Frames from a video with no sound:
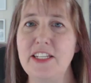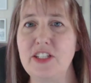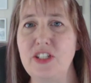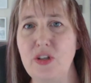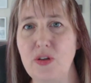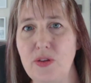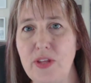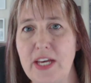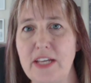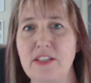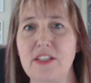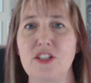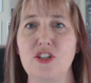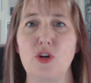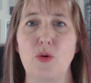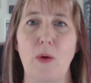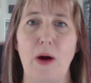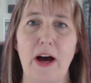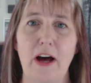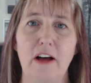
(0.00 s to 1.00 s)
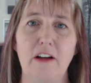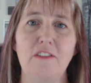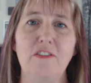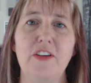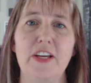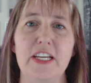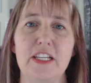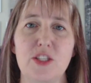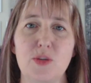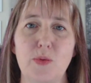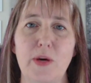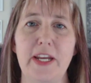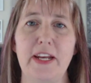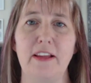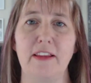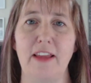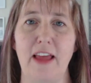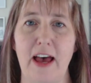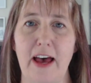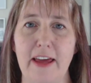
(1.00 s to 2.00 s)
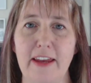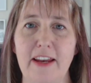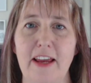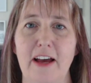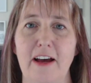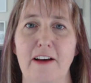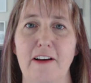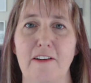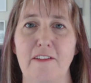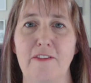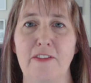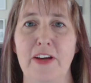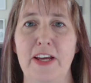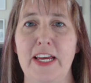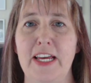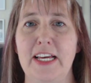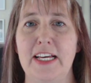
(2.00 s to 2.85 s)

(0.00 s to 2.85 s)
to 2012 is when a lot of